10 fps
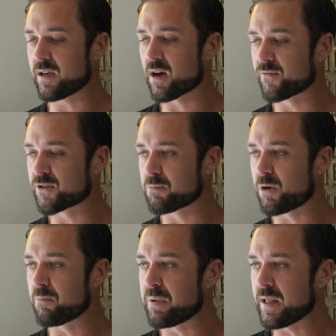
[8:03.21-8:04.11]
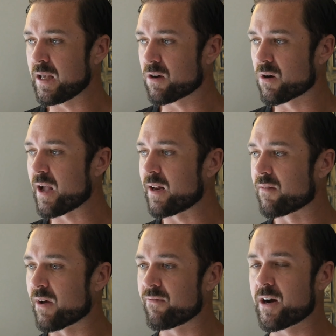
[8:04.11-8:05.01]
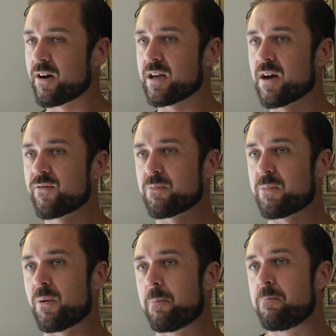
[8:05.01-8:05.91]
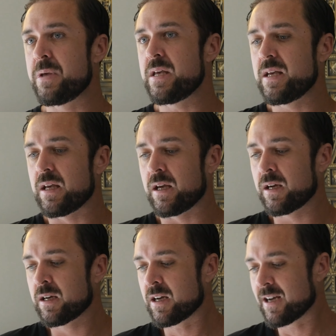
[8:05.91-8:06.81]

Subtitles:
comfortable being creative. I'm very comfortable being,